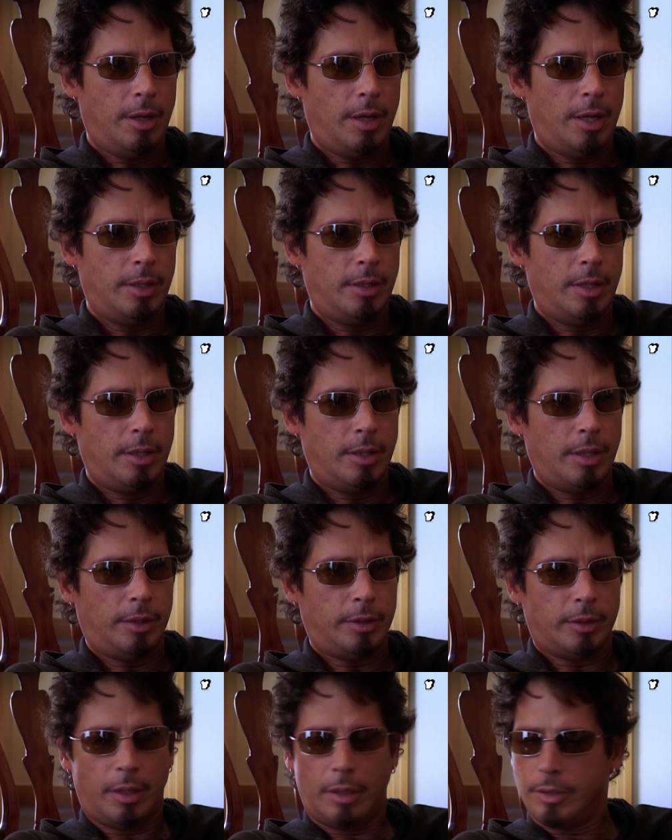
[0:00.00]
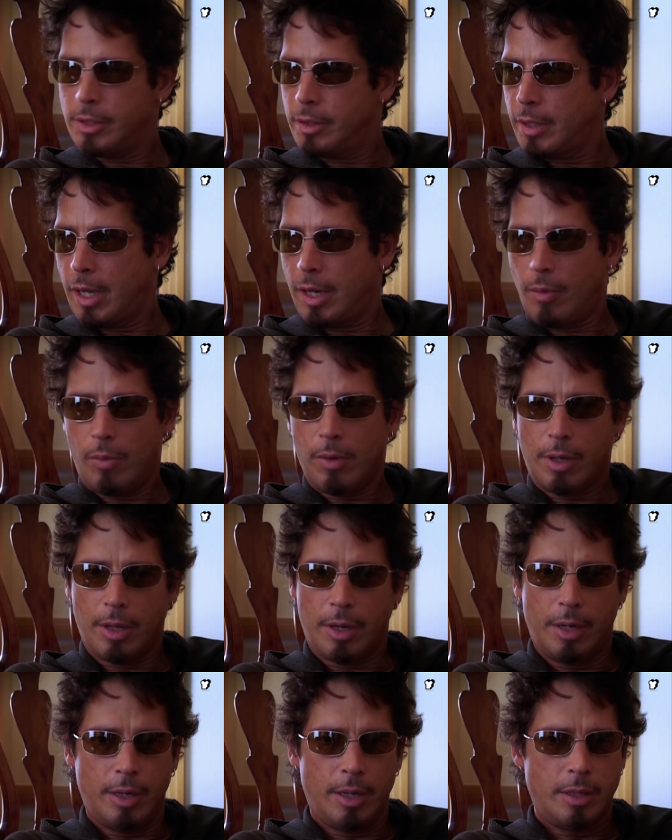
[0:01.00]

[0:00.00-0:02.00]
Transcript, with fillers: and then they'll all kind of work on it.